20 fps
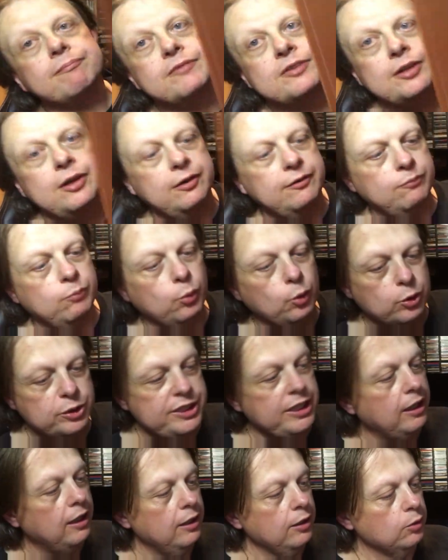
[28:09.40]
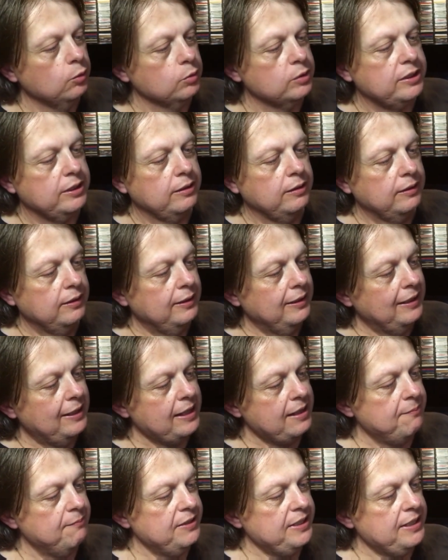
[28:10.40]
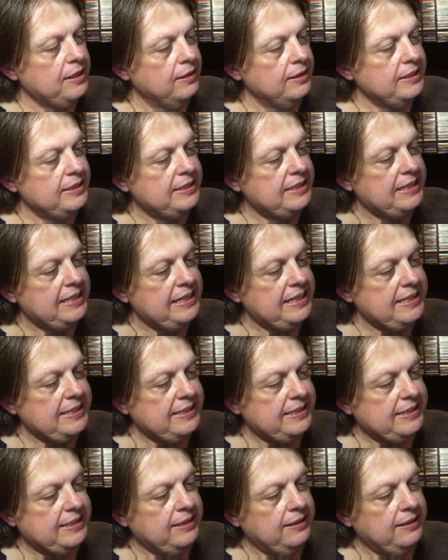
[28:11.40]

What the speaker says: So War Child in the 90s